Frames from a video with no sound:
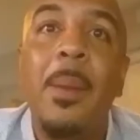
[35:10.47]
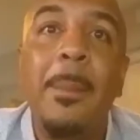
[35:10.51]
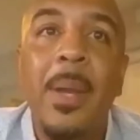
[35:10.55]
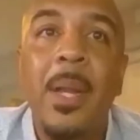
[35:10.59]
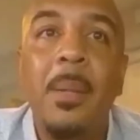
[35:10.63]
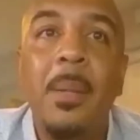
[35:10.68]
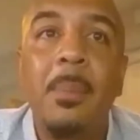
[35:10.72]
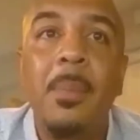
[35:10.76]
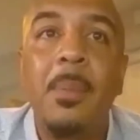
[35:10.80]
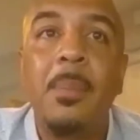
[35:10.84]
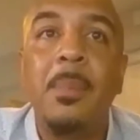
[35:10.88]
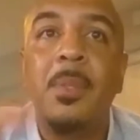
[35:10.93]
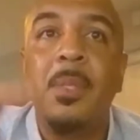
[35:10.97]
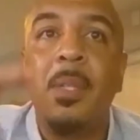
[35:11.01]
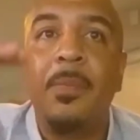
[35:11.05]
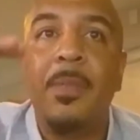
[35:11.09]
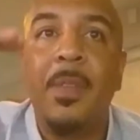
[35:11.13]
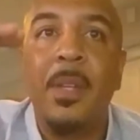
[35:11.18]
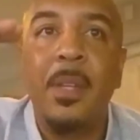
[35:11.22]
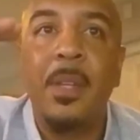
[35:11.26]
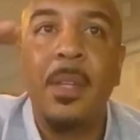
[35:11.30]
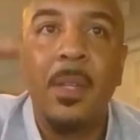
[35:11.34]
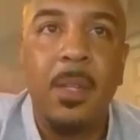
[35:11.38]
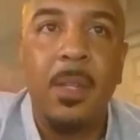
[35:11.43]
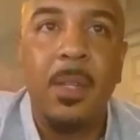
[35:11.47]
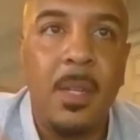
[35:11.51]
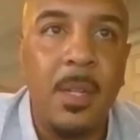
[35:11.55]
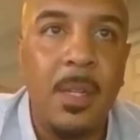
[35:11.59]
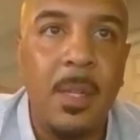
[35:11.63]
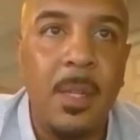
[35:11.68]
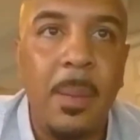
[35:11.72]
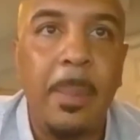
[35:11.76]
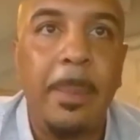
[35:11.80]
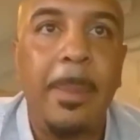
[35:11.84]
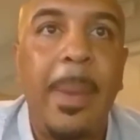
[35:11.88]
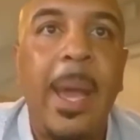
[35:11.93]
minimums of
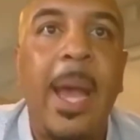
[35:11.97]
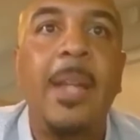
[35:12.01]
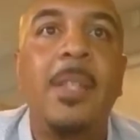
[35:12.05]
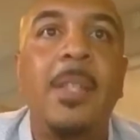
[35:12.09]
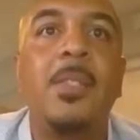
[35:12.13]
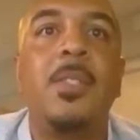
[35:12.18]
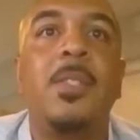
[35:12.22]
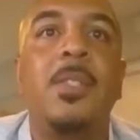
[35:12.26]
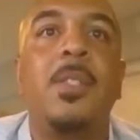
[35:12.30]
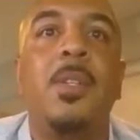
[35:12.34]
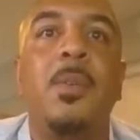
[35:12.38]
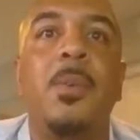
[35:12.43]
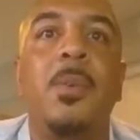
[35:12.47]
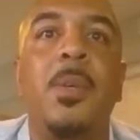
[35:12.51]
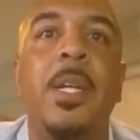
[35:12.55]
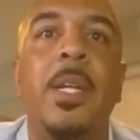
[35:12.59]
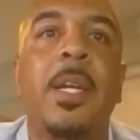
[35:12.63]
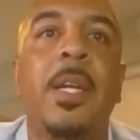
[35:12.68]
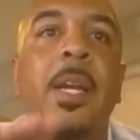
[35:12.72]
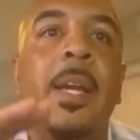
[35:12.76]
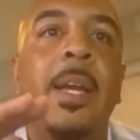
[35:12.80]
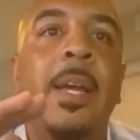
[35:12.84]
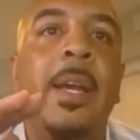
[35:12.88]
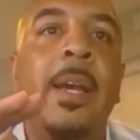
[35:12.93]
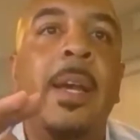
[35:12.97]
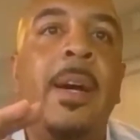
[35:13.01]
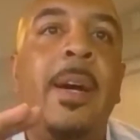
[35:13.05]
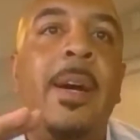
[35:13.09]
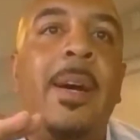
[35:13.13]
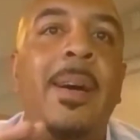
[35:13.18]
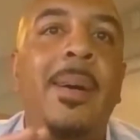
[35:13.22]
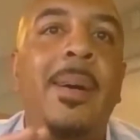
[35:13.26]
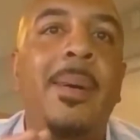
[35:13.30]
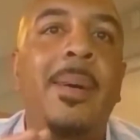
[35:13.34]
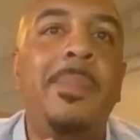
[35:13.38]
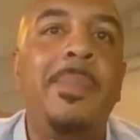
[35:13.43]
the bachelor's degree,
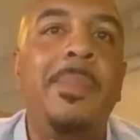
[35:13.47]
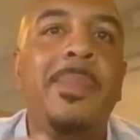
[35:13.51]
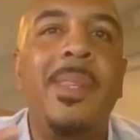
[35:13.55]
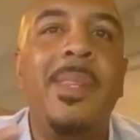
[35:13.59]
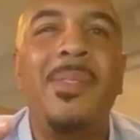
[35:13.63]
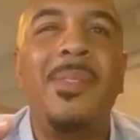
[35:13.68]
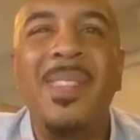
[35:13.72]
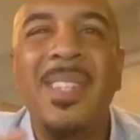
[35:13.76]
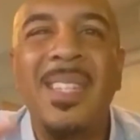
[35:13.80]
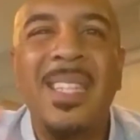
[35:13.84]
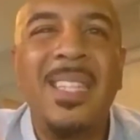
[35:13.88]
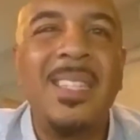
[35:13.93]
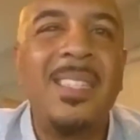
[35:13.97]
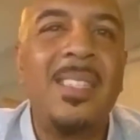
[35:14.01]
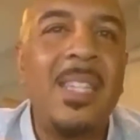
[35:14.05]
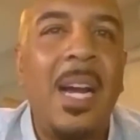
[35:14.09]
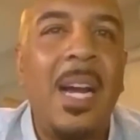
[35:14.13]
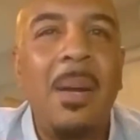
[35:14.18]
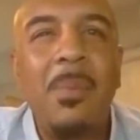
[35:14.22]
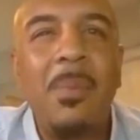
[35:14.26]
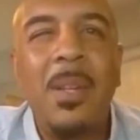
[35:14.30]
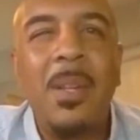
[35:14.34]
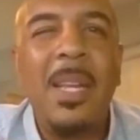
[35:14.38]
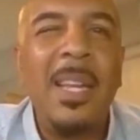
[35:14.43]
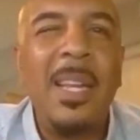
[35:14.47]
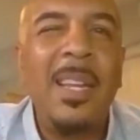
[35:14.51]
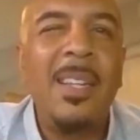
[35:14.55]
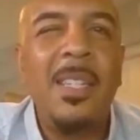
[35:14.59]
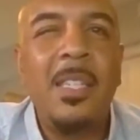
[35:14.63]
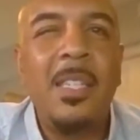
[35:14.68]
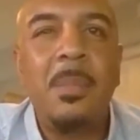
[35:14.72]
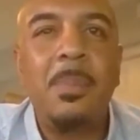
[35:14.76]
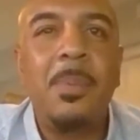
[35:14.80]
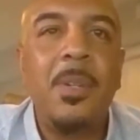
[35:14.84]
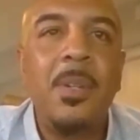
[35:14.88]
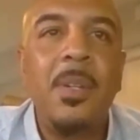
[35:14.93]
the job related
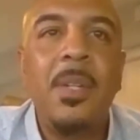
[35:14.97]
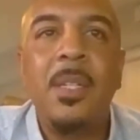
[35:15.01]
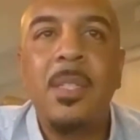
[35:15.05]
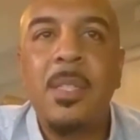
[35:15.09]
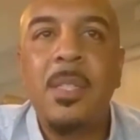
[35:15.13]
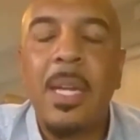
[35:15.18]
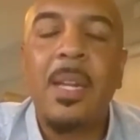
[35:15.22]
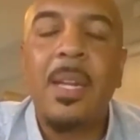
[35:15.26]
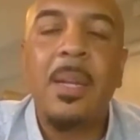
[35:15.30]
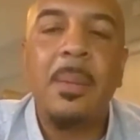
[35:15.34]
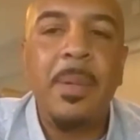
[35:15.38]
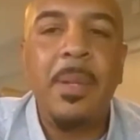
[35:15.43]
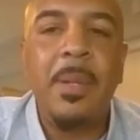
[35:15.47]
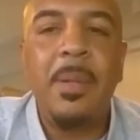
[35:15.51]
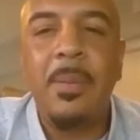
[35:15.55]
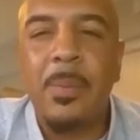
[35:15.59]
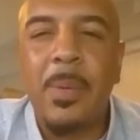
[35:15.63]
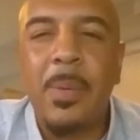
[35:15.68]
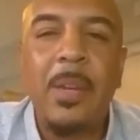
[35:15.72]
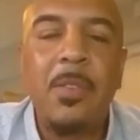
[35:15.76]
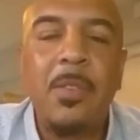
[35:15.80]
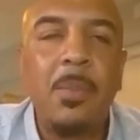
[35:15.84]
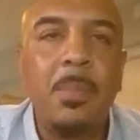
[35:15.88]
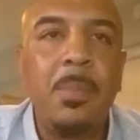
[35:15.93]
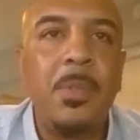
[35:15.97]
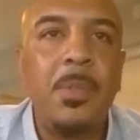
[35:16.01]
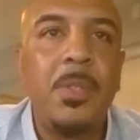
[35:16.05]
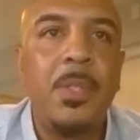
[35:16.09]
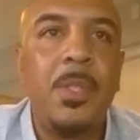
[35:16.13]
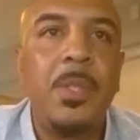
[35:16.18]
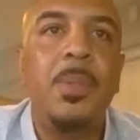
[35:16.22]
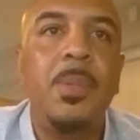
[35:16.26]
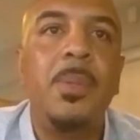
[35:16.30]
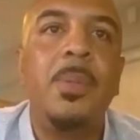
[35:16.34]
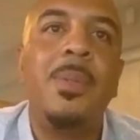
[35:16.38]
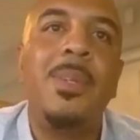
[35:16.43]
experience, that could be waivable
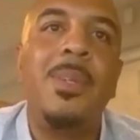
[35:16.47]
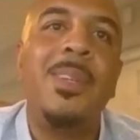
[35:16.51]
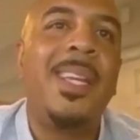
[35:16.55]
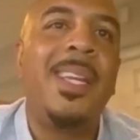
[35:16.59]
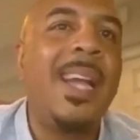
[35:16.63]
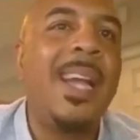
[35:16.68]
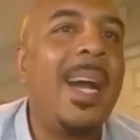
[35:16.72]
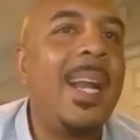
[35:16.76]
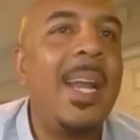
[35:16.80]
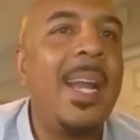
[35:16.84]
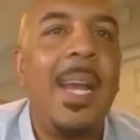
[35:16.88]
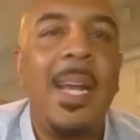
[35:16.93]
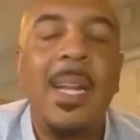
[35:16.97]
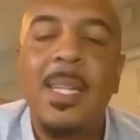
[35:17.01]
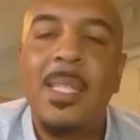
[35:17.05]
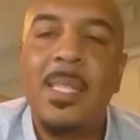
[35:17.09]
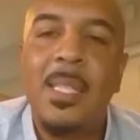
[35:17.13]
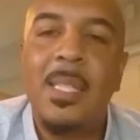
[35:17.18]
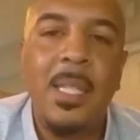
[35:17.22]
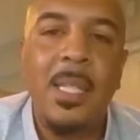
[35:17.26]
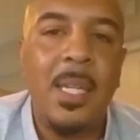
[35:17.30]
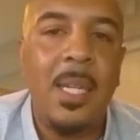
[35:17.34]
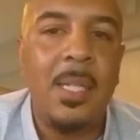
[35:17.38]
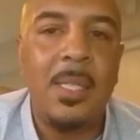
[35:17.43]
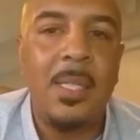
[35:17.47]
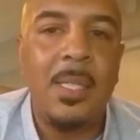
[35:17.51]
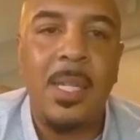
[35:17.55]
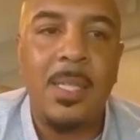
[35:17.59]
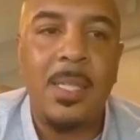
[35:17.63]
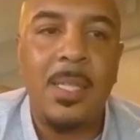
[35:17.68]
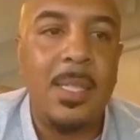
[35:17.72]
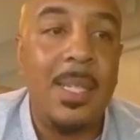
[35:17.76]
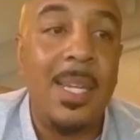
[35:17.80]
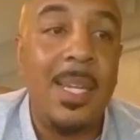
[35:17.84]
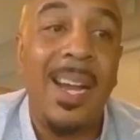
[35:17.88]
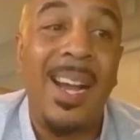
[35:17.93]
too. You've got to have a TS
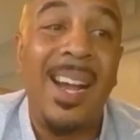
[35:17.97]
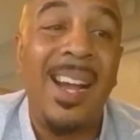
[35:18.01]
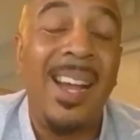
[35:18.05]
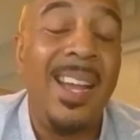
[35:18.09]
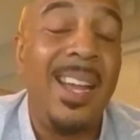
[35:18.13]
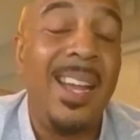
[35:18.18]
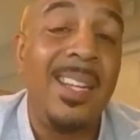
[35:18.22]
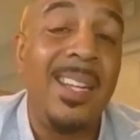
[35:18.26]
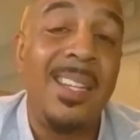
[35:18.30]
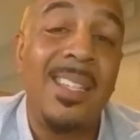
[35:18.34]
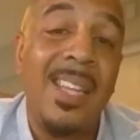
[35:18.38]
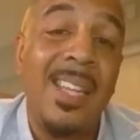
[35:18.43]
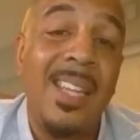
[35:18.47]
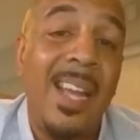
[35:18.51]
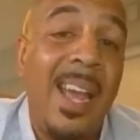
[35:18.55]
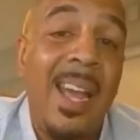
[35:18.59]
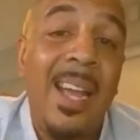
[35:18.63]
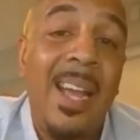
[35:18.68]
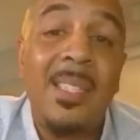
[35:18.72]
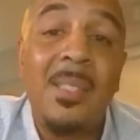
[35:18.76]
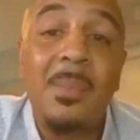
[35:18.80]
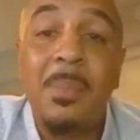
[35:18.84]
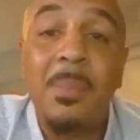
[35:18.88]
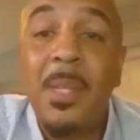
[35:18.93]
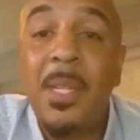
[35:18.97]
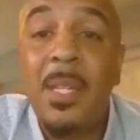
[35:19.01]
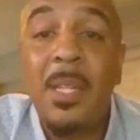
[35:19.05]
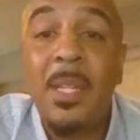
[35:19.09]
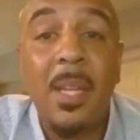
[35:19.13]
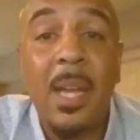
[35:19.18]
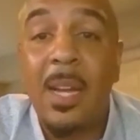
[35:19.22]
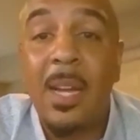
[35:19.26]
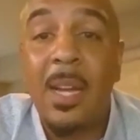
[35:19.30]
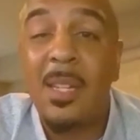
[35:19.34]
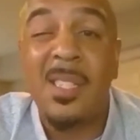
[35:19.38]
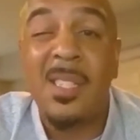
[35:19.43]
SCI. And to ask
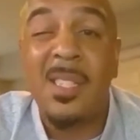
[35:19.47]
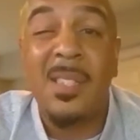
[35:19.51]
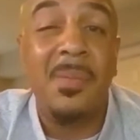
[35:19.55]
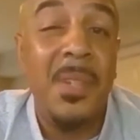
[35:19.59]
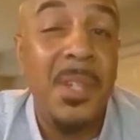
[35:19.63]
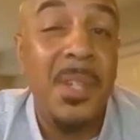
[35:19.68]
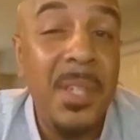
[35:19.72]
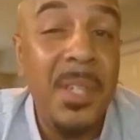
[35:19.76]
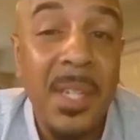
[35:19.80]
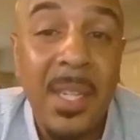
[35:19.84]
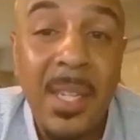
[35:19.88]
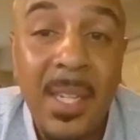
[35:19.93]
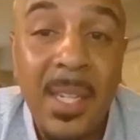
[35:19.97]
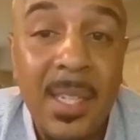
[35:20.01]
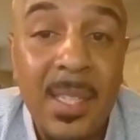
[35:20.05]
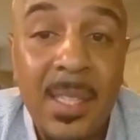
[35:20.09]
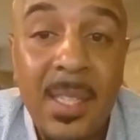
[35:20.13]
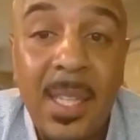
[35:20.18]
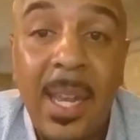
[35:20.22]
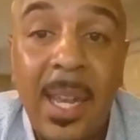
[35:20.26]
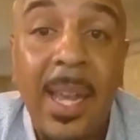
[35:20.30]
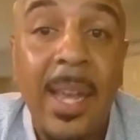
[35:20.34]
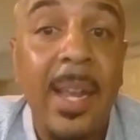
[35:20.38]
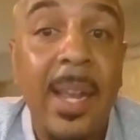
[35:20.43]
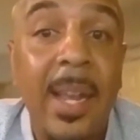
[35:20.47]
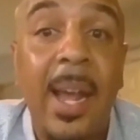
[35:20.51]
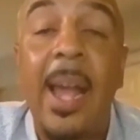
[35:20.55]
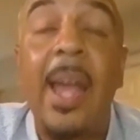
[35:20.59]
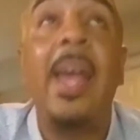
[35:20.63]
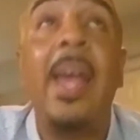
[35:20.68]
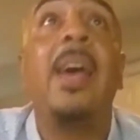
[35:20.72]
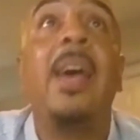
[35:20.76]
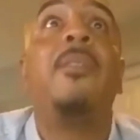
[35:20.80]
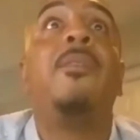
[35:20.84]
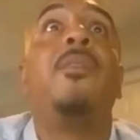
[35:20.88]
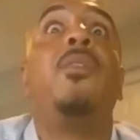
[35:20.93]
me how a civilian gets that, I
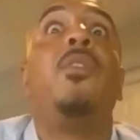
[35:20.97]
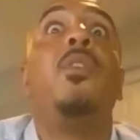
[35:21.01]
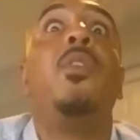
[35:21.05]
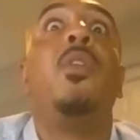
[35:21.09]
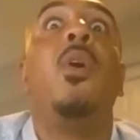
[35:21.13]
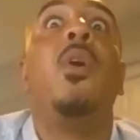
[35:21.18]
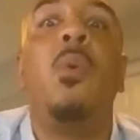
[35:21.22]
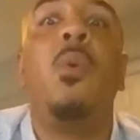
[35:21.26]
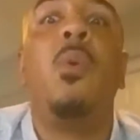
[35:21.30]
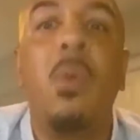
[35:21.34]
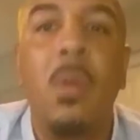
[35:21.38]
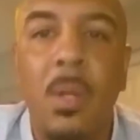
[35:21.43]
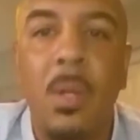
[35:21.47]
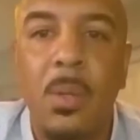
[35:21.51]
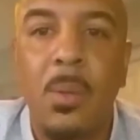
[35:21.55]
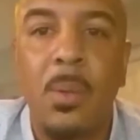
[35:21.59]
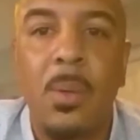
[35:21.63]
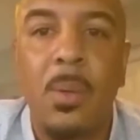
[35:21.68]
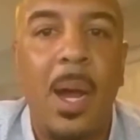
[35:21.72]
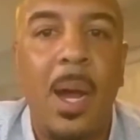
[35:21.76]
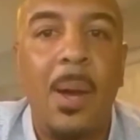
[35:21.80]
have no clue.